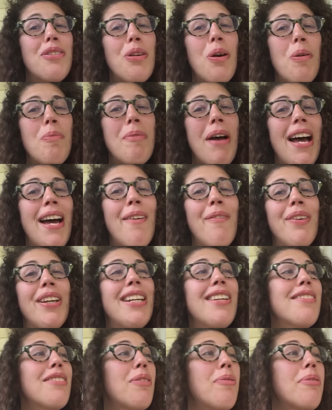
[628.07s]
so bad
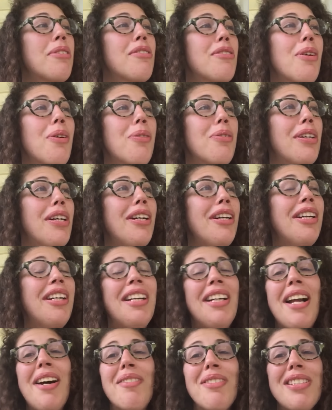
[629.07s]
because it was so good.
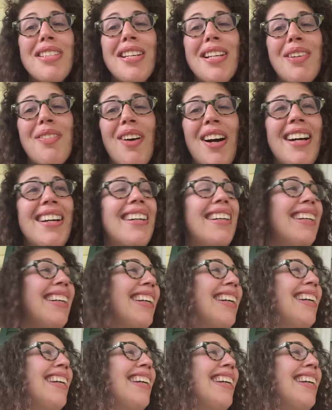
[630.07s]
And I was like, what?